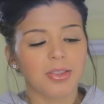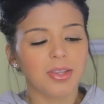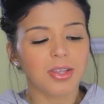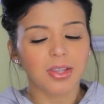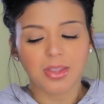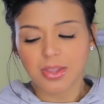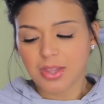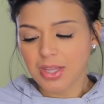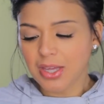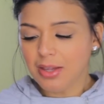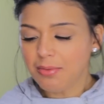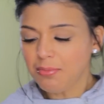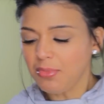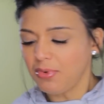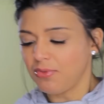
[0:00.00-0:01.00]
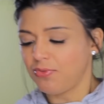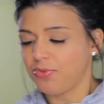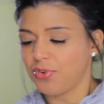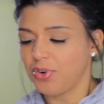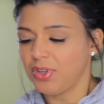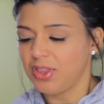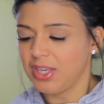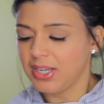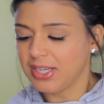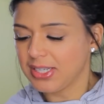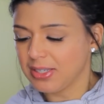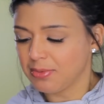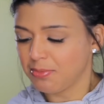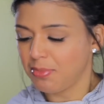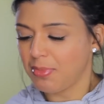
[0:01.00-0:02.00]
The theme for
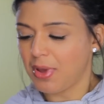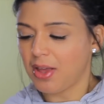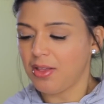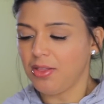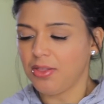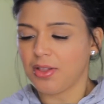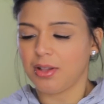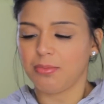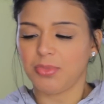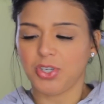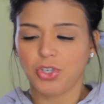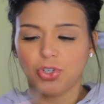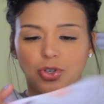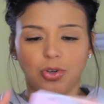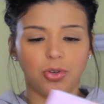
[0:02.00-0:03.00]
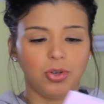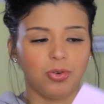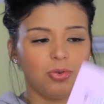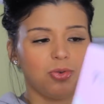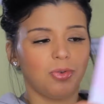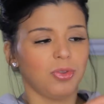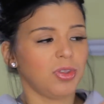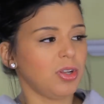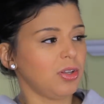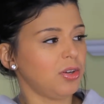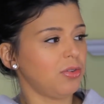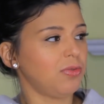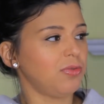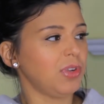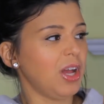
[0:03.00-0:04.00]
this month, let me show you the
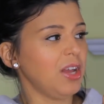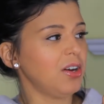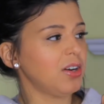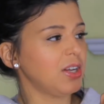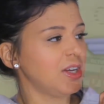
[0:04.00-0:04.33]
little flyer,